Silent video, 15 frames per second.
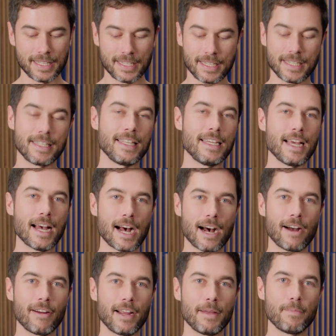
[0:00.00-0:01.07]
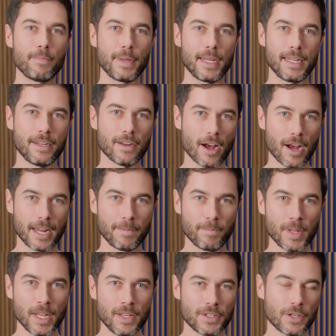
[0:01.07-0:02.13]
This is the RMB9.
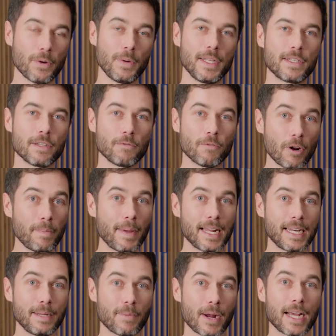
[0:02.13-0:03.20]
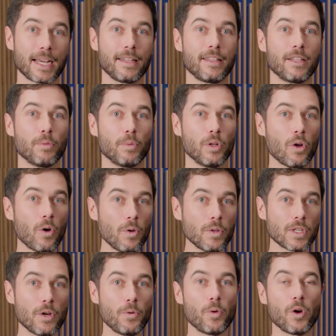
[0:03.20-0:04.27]
So it's a rod mounting bracket that will
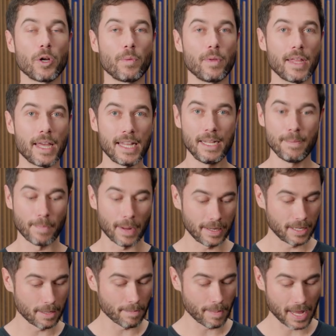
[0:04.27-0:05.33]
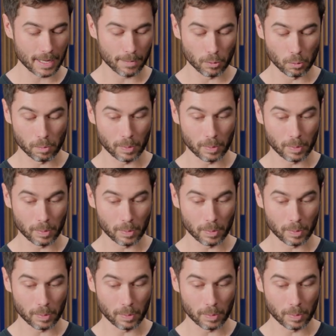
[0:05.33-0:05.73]
also work with any bud compatible